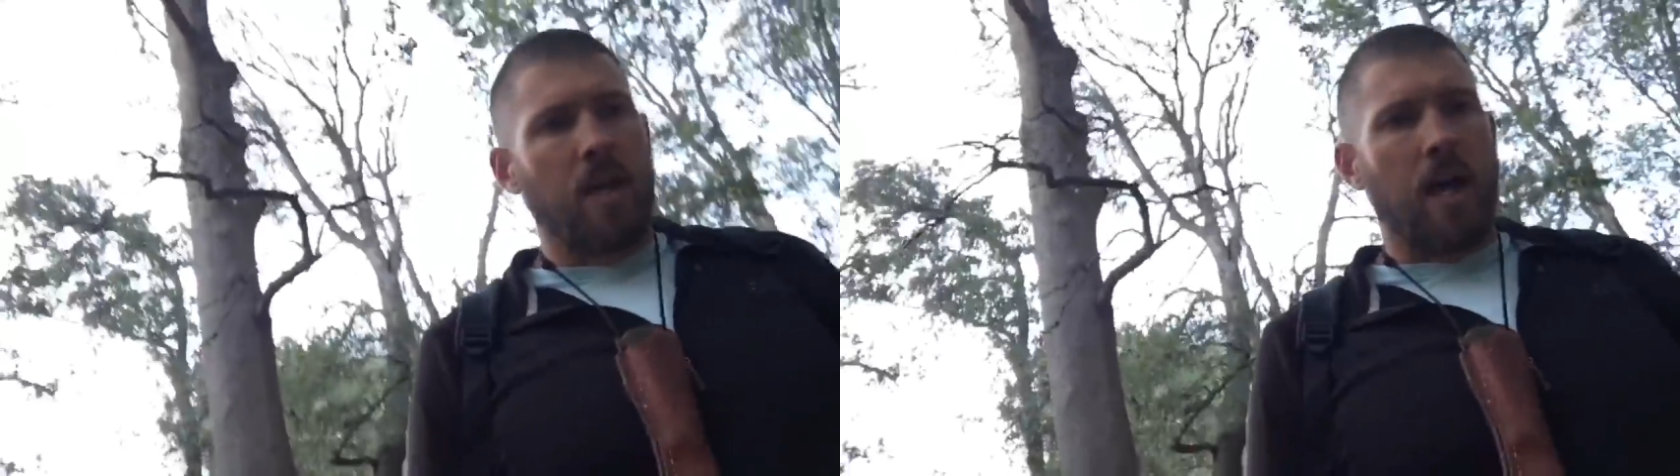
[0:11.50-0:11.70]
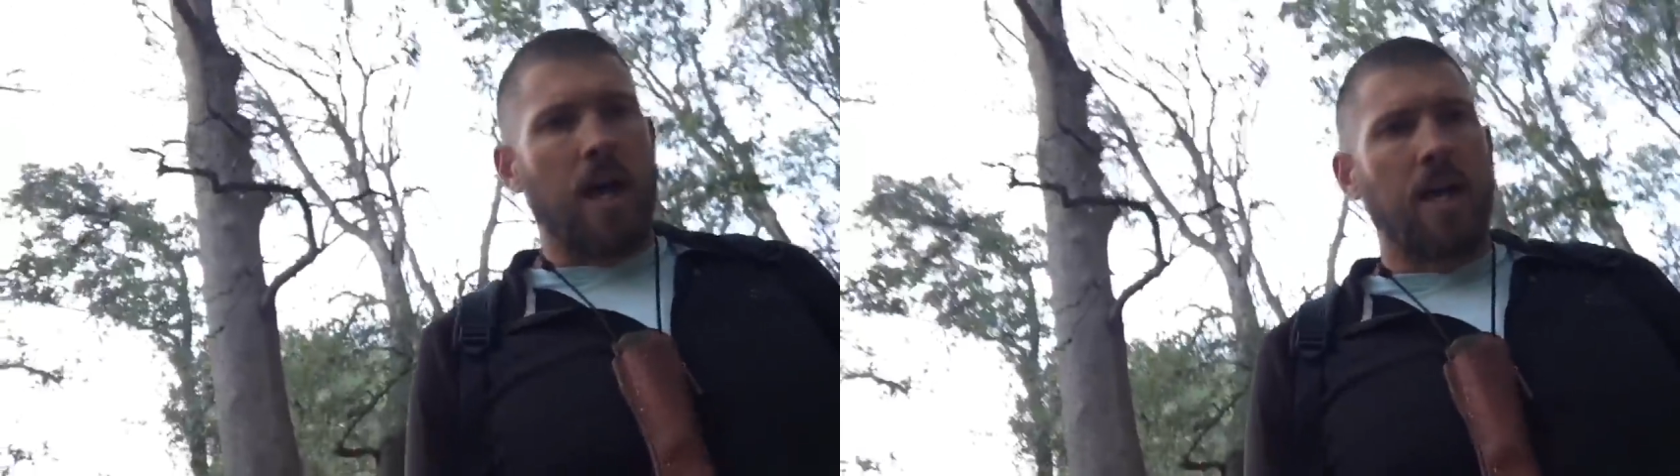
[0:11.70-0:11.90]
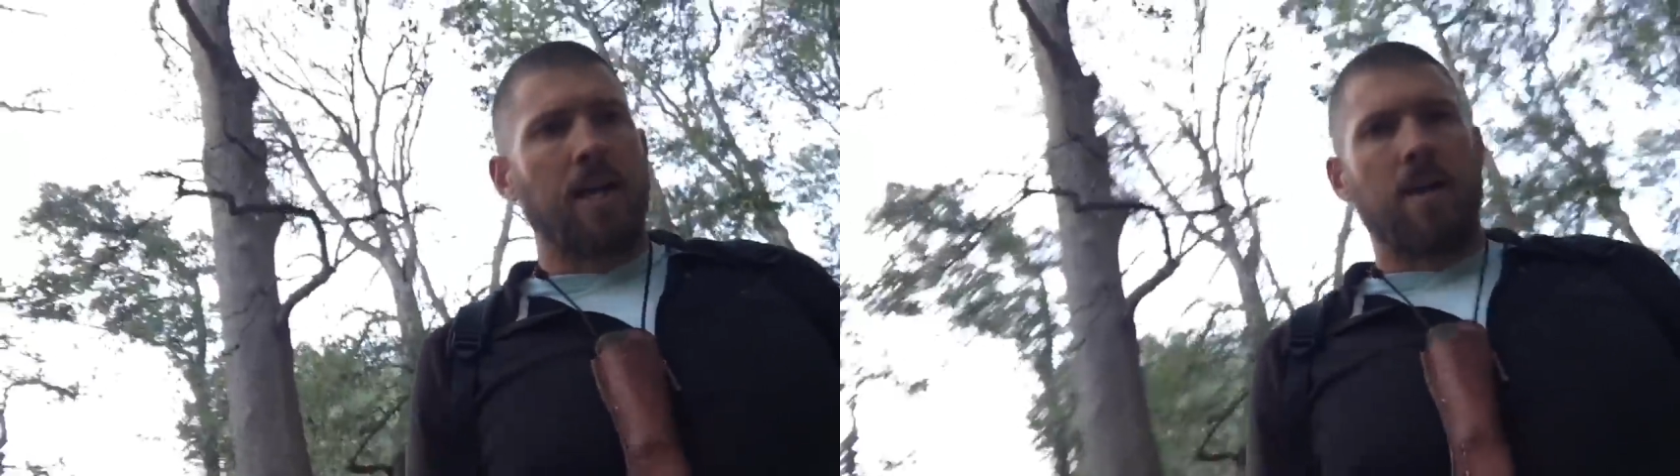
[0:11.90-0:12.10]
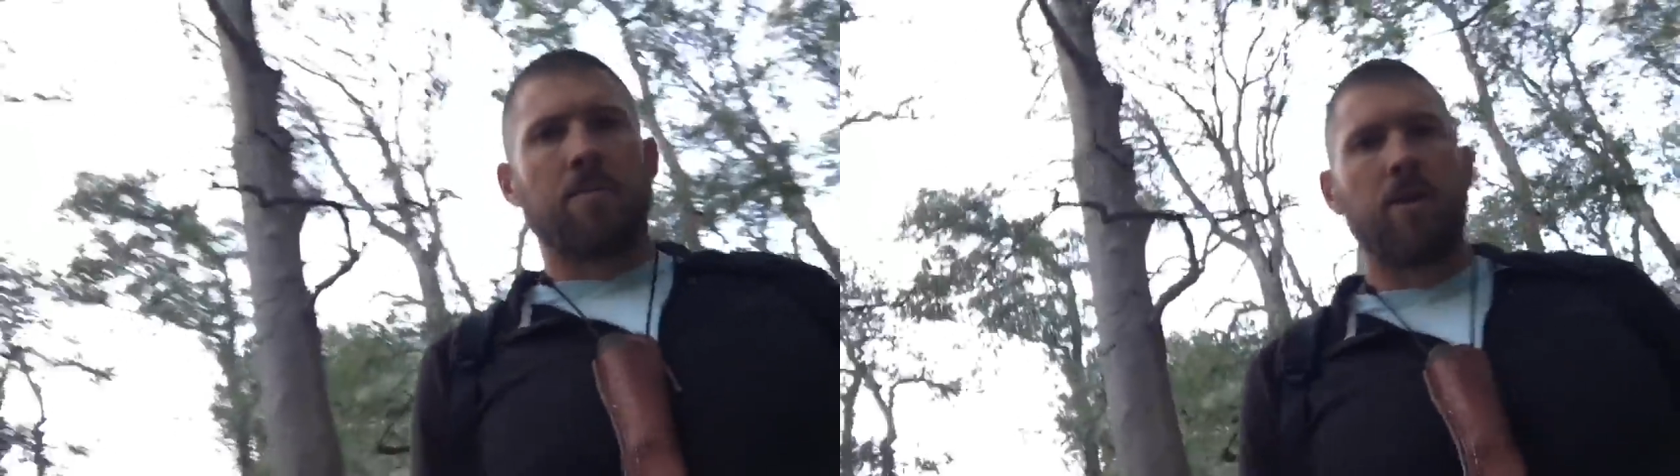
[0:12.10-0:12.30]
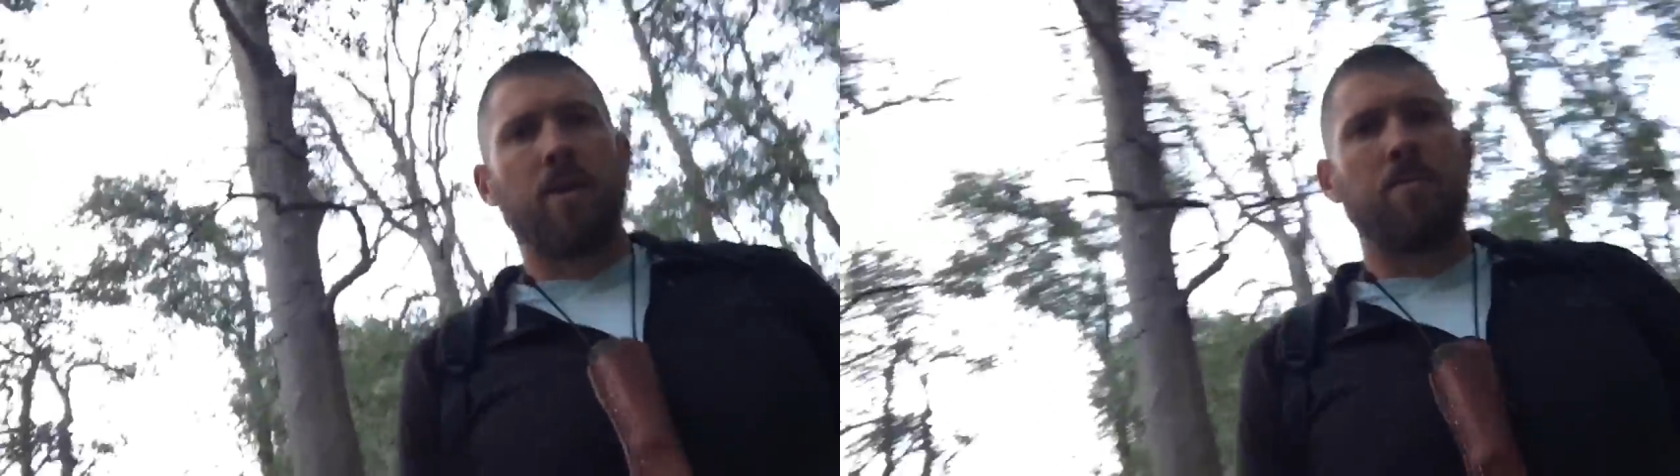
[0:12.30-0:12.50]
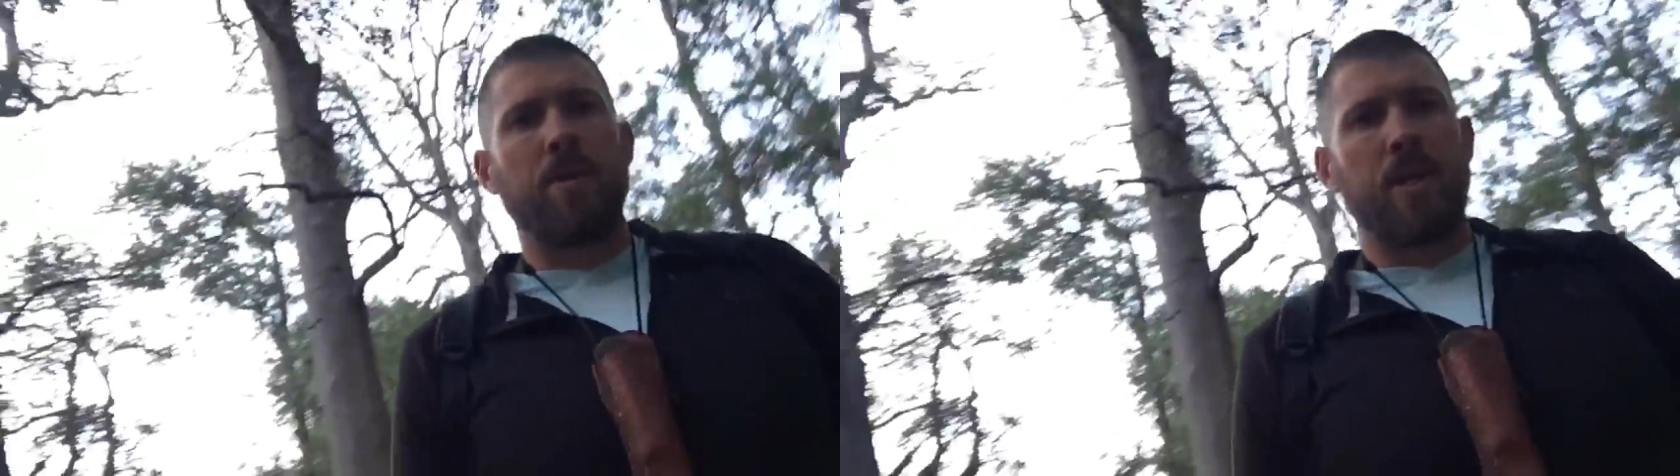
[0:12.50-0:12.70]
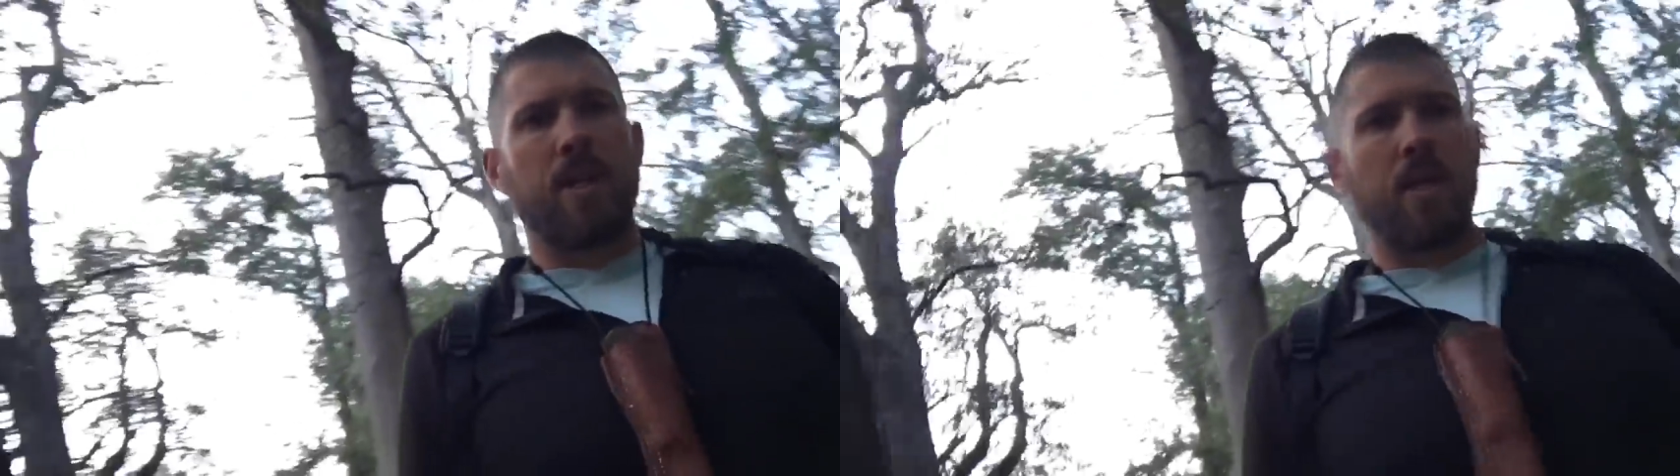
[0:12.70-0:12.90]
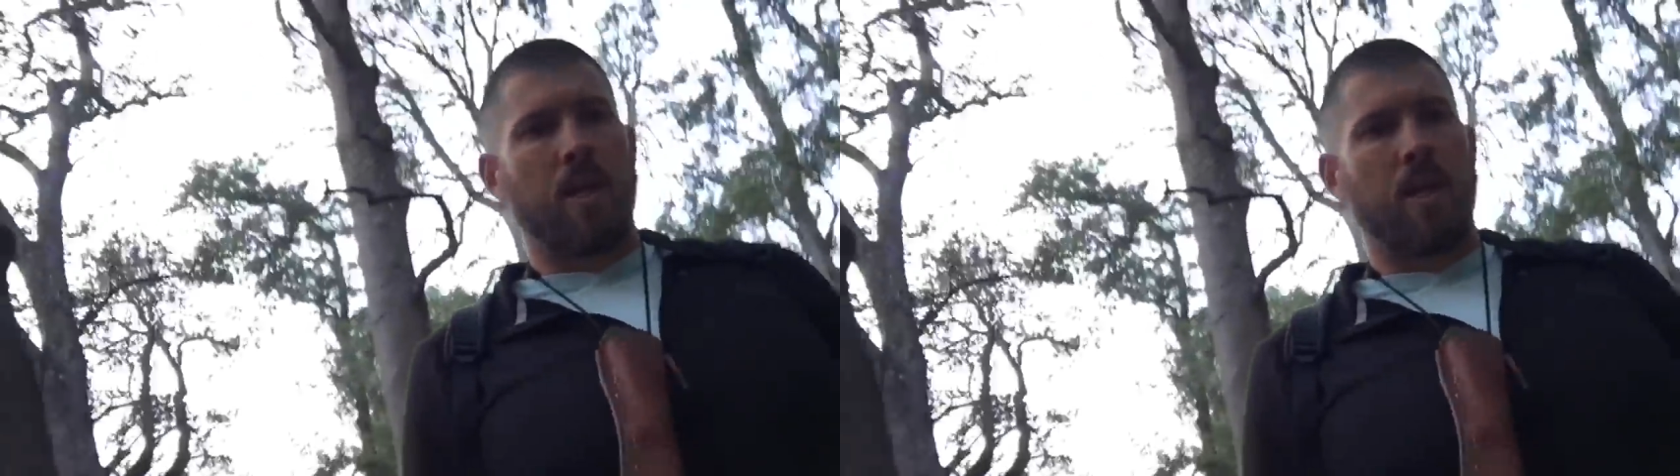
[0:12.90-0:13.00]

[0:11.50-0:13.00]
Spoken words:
I am going to be